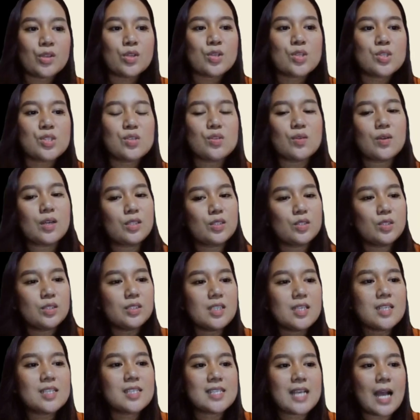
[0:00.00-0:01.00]
So a
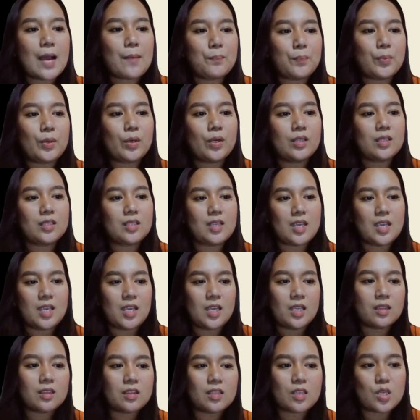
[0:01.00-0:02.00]
good example
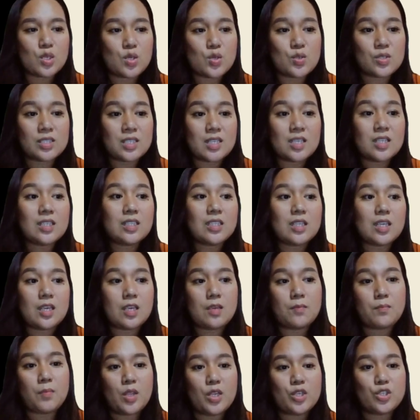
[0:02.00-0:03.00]
is using an
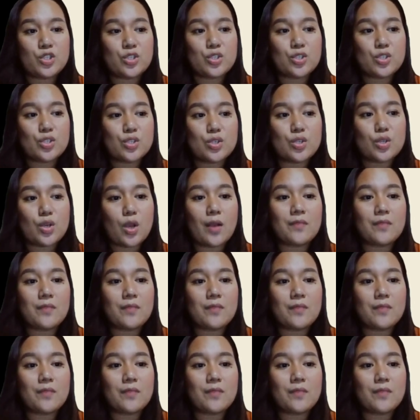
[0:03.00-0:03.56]
image